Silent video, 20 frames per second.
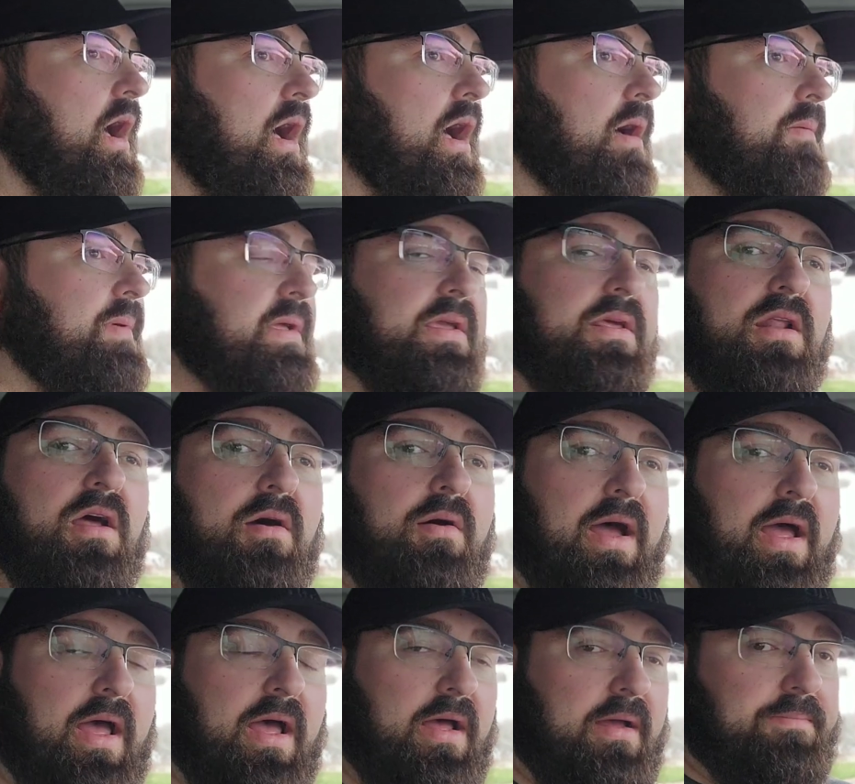Uh, but you know,
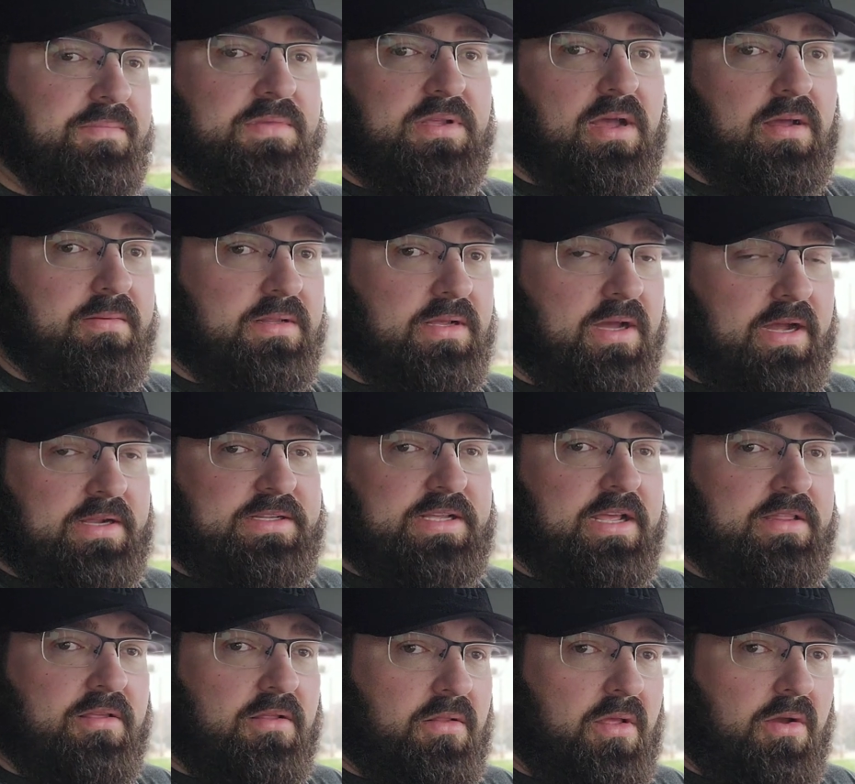I, I, I,
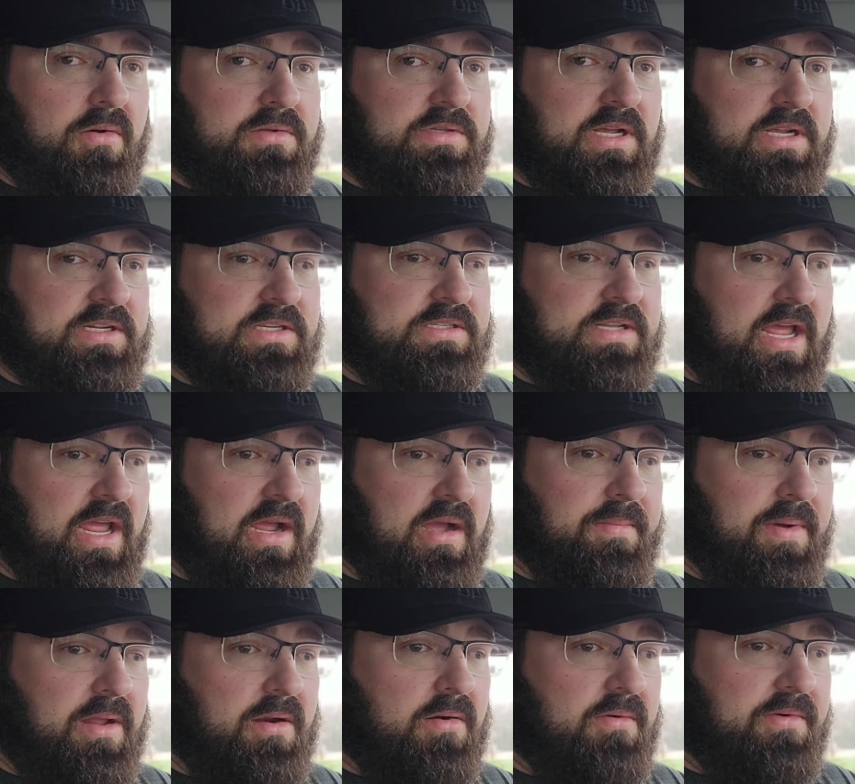take the loads. I just take
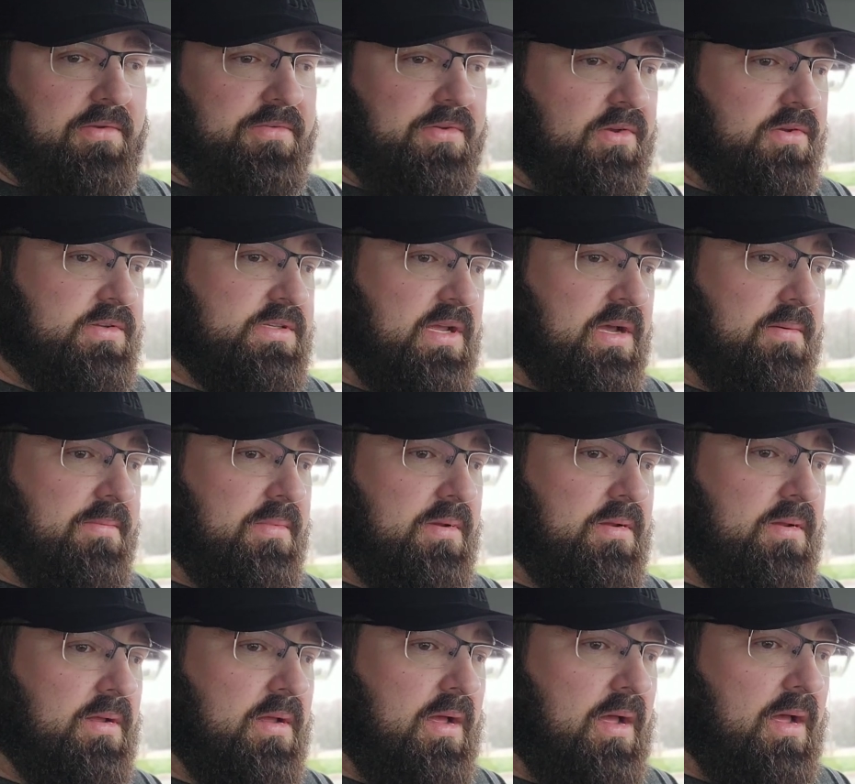them. I don't refuse them.
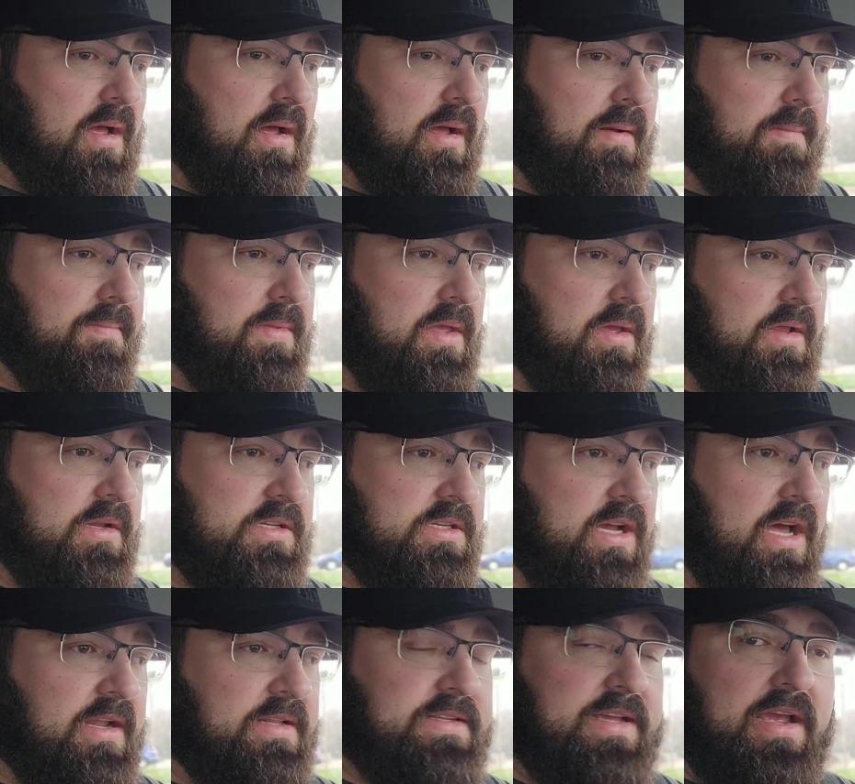Um, you
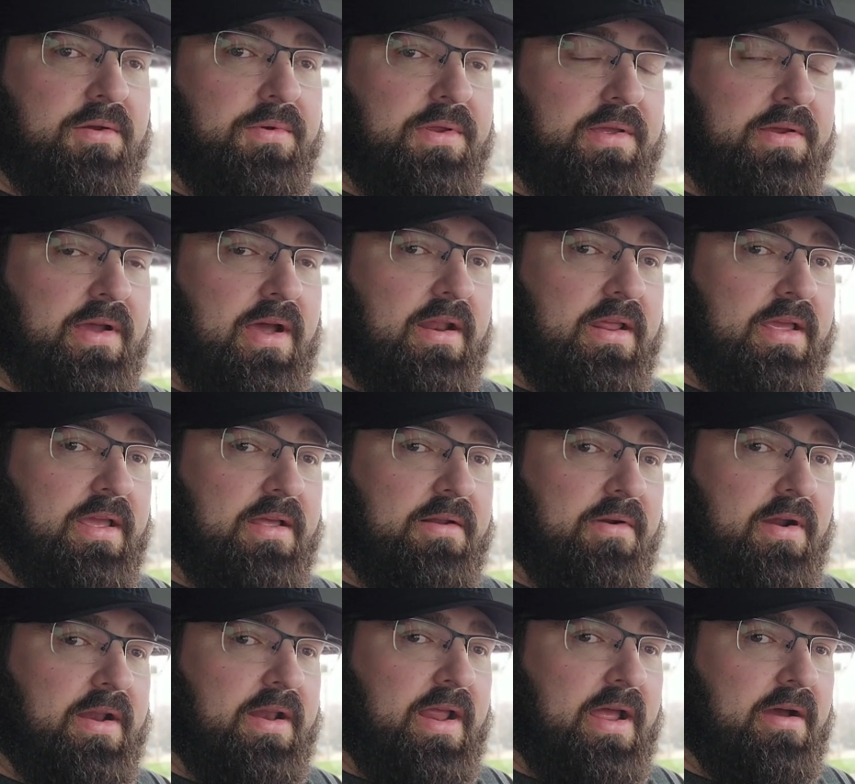just got to take what you got to get
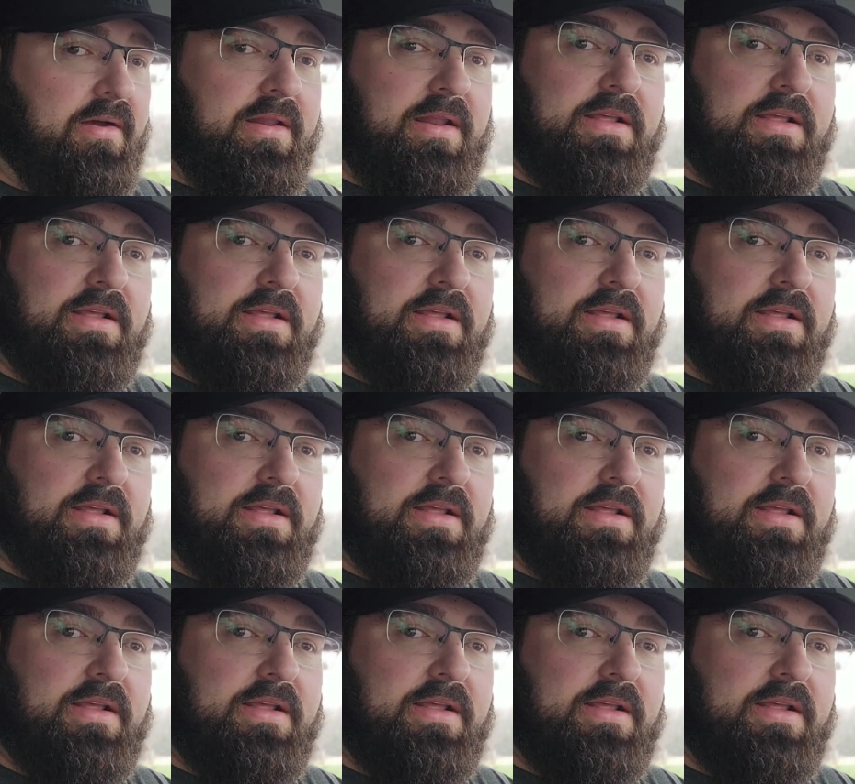right now.